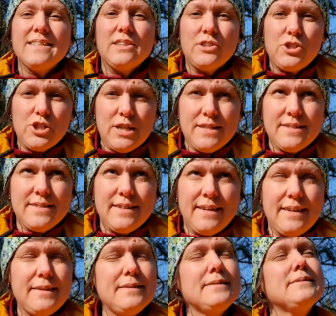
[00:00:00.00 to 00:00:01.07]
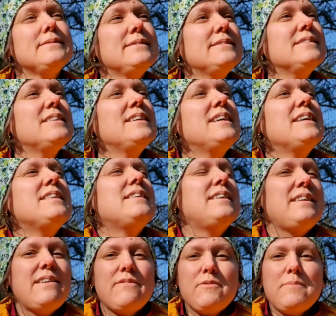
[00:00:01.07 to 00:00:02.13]
suggested
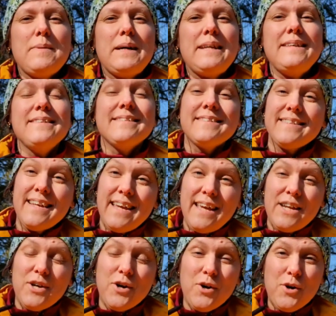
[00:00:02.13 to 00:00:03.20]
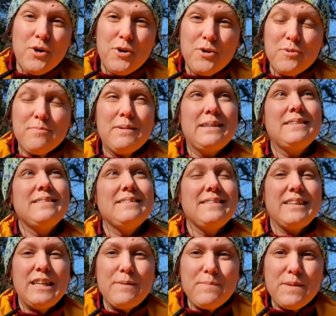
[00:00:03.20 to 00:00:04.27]
that everybody stay at home,
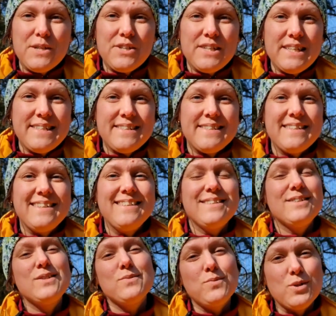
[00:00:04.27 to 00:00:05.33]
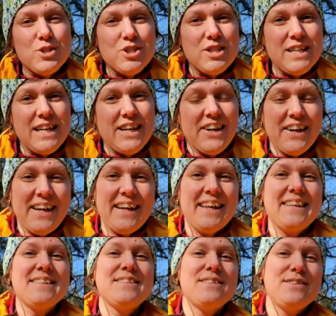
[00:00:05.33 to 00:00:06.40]
keep their distance, wash their
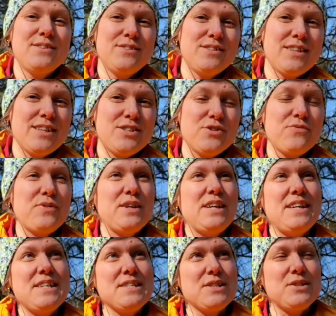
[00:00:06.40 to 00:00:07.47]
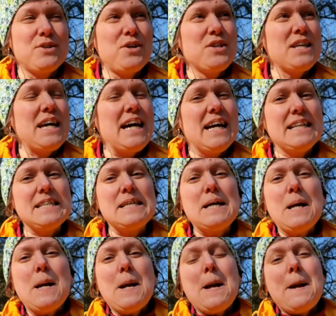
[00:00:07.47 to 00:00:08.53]
hands, don't touch your face, and all that.
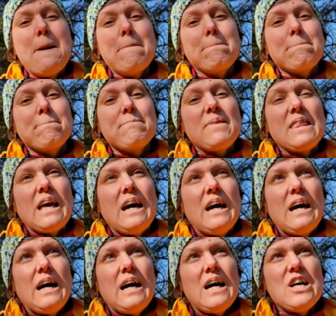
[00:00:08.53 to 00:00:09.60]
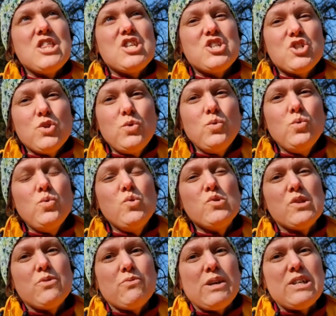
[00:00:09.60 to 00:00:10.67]
The
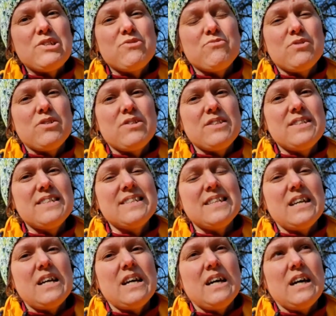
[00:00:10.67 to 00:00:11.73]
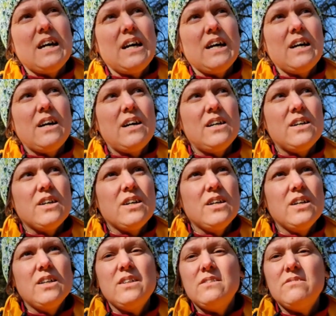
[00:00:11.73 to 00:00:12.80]
schools and restaurants
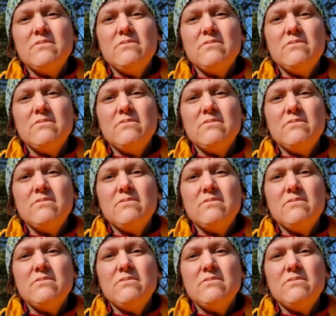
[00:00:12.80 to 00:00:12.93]
are